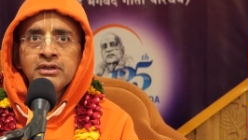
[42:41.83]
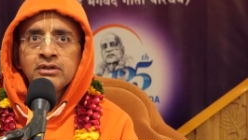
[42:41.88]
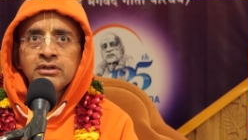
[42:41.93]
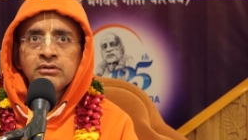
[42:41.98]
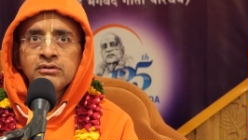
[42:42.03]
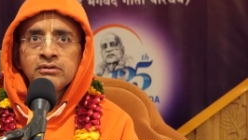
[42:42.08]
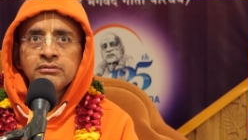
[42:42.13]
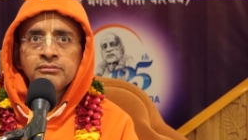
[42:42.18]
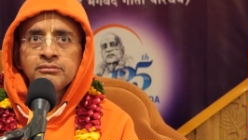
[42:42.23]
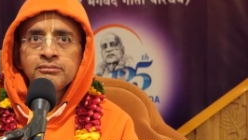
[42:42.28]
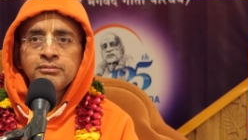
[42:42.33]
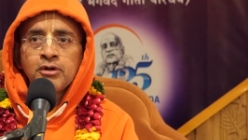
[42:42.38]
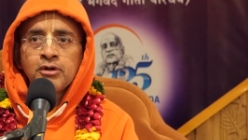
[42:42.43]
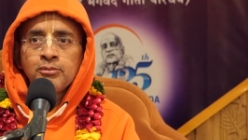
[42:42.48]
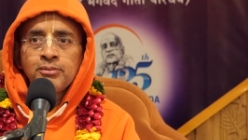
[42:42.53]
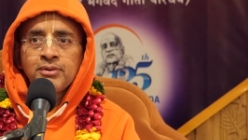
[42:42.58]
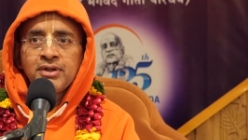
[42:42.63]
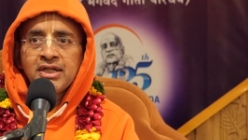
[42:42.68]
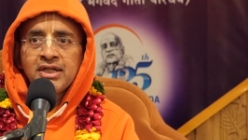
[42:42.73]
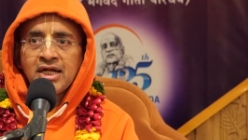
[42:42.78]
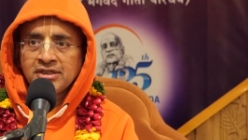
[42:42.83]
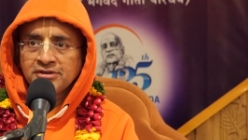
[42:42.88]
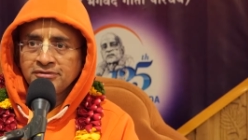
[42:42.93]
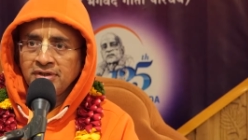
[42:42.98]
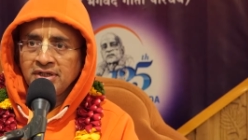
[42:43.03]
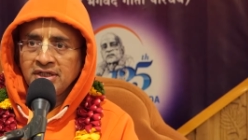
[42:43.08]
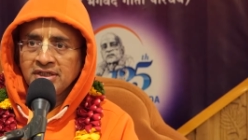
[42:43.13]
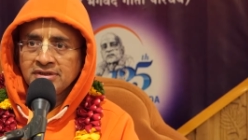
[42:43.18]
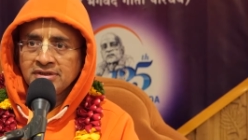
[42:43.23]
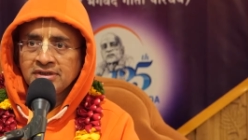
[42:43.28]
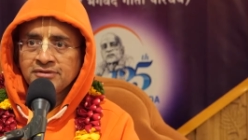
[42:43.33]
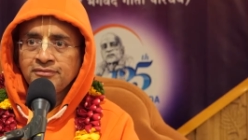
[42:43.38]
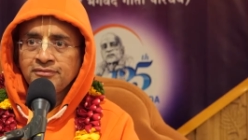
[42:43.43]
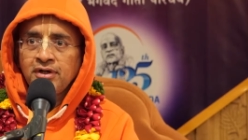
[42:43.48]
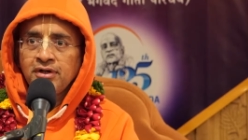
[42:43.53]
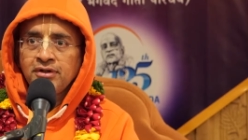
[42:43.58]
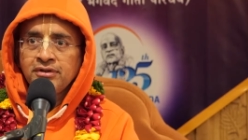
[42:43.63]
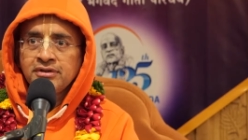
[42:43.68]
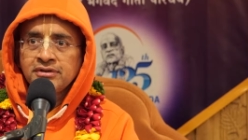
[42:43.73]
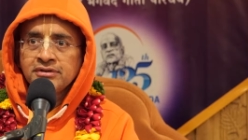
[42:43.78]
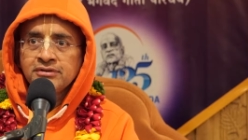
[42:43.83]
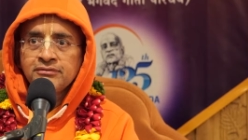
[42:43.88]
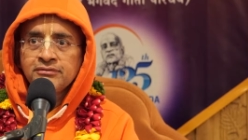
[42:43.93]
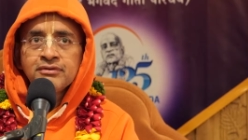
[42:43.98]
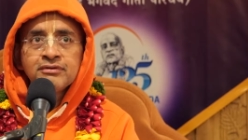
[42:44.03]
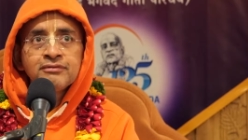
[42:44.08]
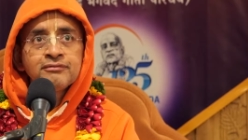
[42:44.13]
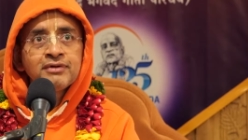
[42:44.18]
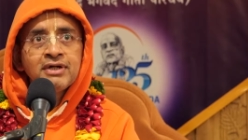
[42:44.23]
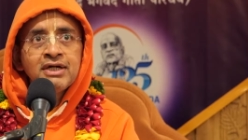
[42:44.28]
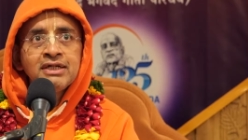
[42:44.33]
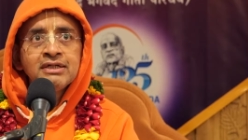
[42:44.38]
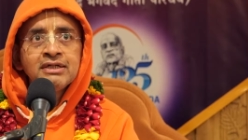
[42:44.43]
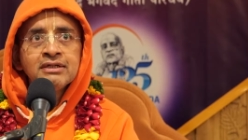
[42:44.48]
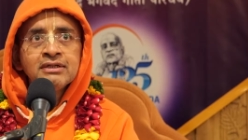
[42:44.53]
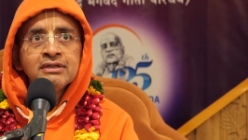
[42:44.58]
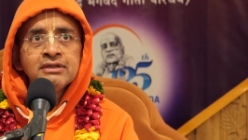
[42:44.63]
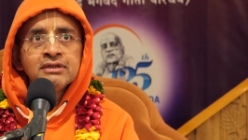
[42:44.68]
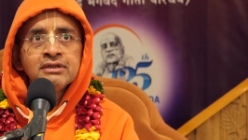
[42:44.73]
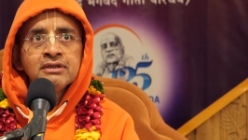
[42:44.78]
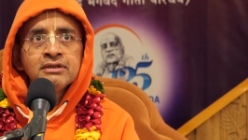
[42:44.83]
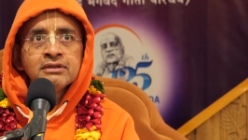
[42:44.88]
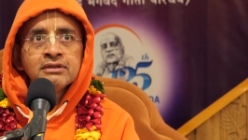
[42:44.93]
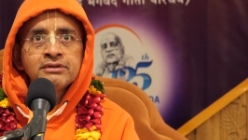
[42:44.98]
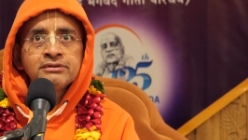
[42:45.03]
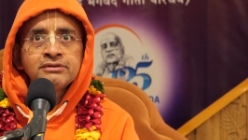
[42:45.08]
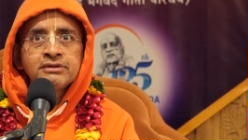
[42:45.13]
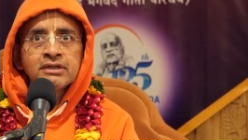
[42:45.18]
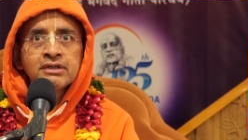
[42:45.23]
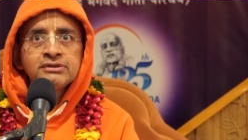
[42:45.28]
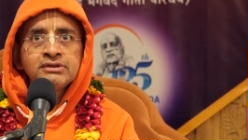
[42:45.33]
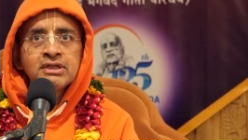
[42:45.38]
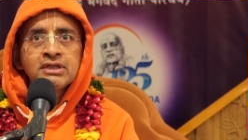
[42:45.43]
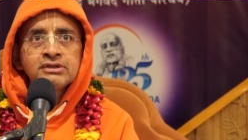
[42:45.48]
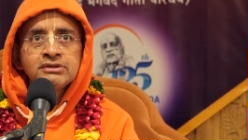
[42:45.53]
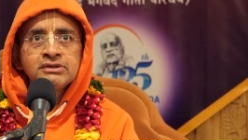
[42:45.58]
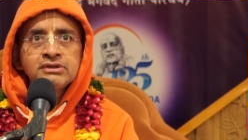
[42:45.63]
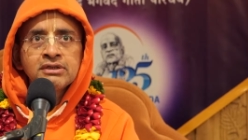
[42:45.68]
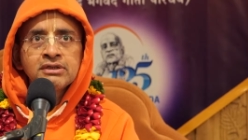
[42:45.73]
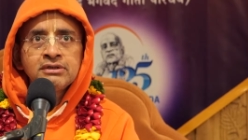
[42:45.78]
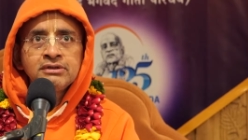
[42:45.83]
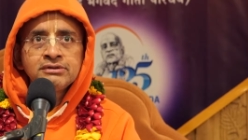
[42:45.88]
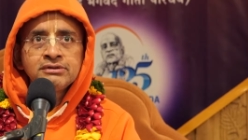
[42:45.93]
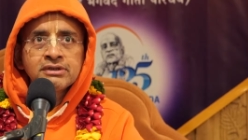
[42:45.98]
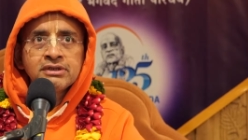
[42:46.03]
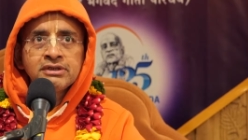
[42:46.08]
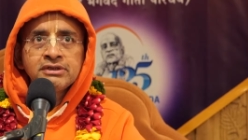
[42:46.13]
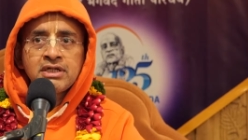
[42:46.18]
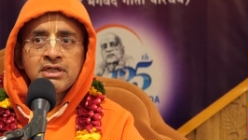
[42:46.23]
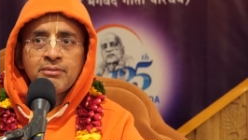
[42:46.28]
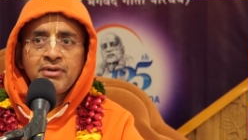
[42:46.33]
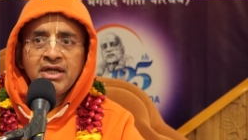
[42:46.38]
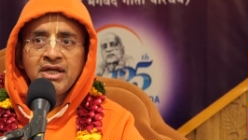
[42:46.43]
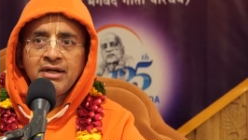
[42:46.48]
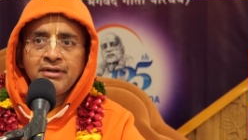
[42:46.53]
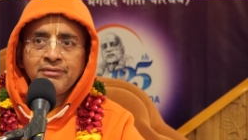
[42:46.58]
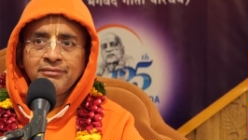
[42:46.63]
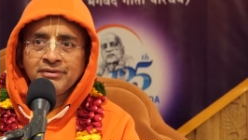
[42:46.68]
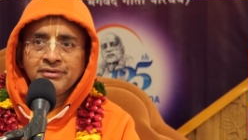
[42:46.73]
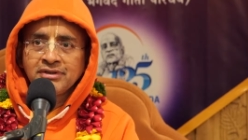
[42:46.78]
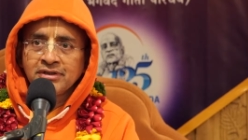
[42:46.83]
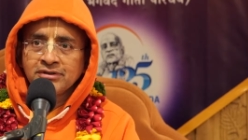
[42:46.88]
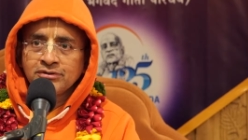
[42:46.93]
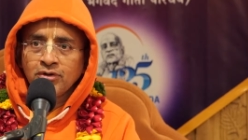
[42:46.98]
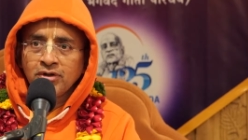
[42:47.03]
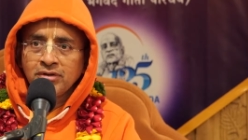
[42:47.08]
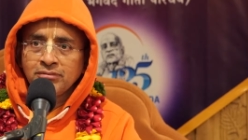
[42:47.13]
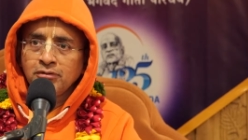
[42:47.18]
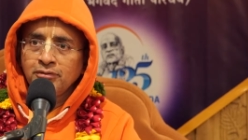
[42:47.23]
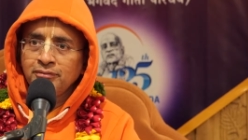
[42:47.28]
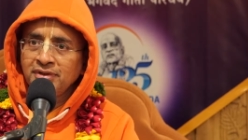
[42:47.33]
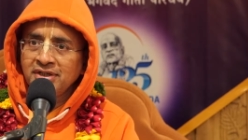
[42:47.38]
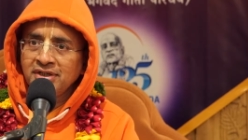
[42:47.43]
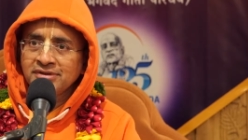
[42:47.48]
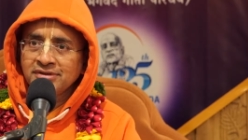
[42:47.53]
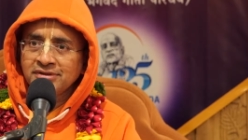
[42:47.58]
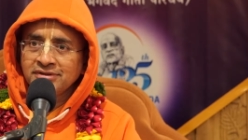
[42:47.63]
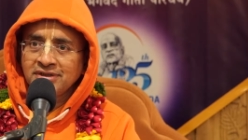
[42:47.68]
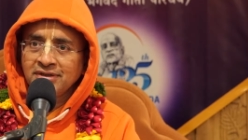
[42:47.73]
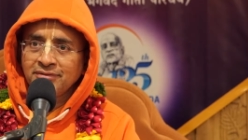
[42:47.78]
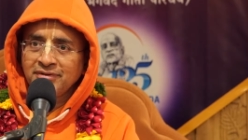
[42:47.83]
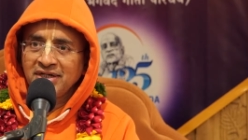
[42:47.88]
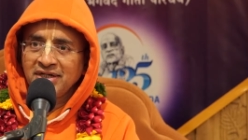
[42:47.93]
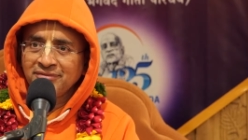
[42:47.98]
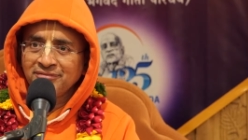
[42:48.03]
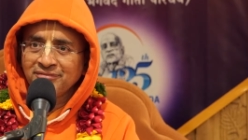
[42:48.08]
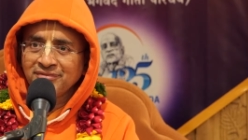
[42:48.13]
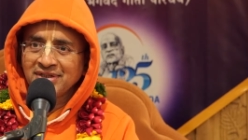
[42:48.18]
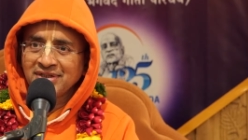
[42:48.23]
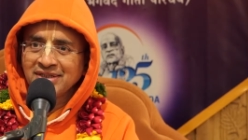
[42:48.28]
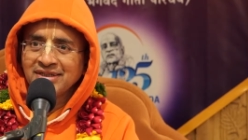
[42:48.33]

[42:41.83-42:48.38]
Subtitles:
Prabhupada as well as his followers, you will find Krishna, it's Krishna Maya. This whole movement is Krishna Maya.